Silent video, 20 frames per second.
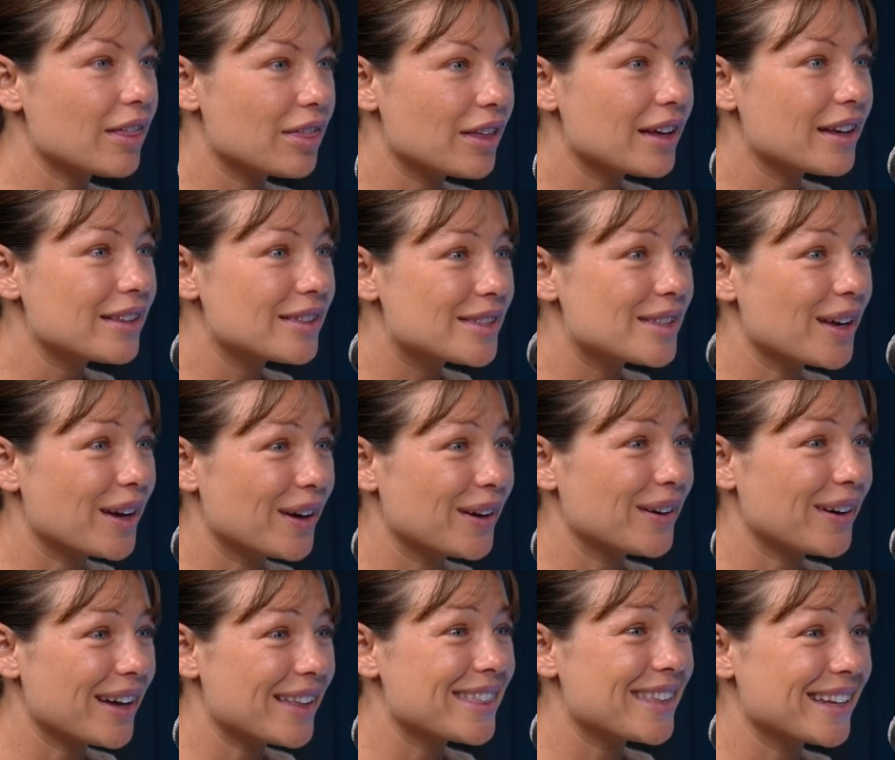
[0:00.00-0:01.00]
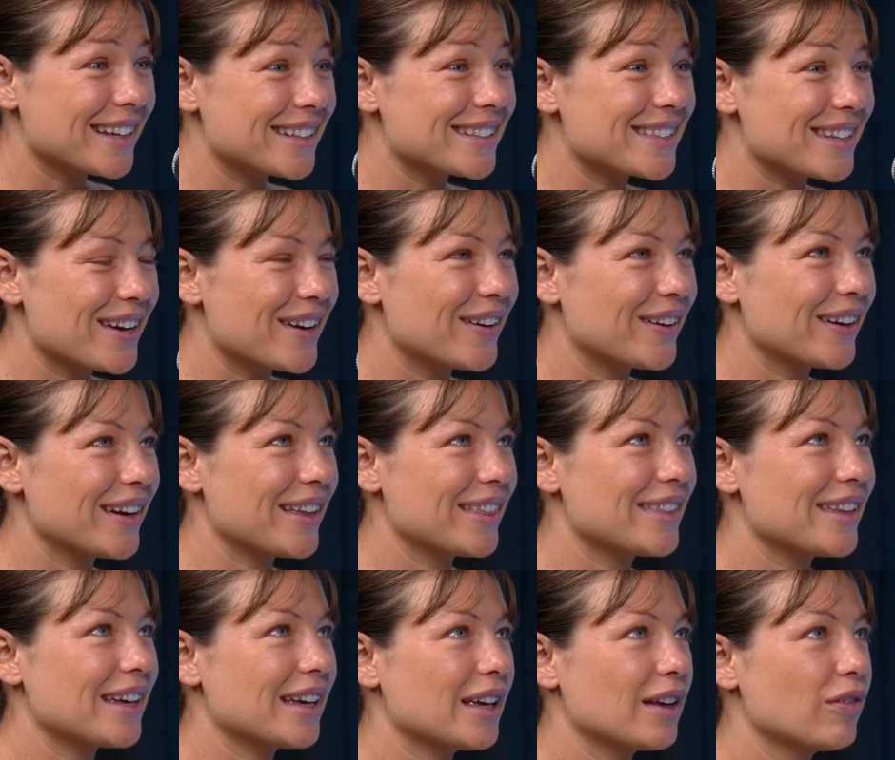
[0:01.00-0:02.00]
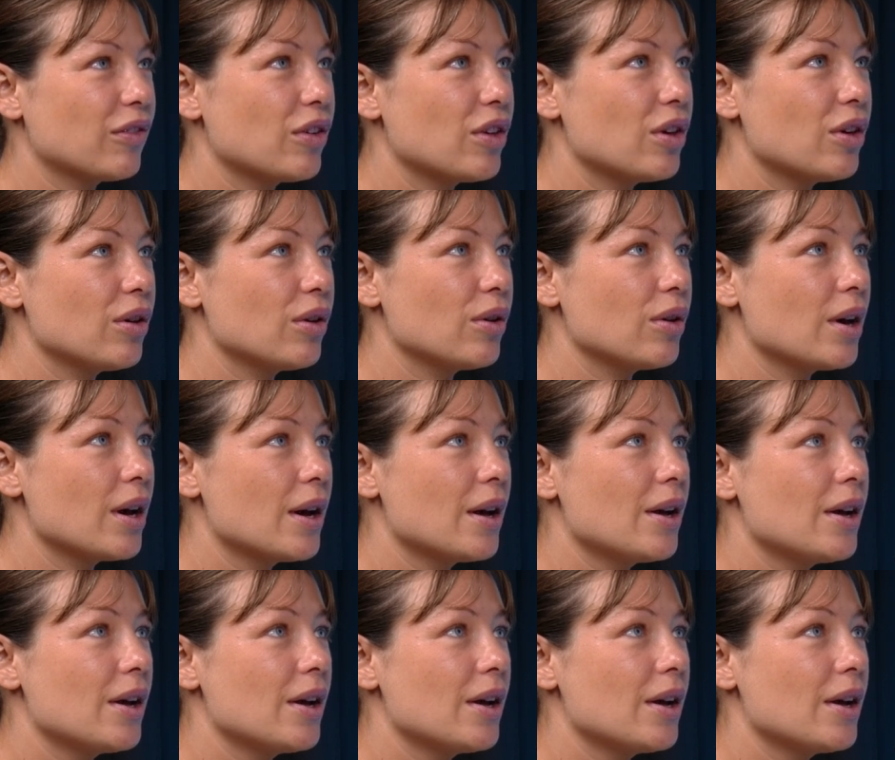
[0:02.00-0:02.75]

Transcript: I think so. And I think if you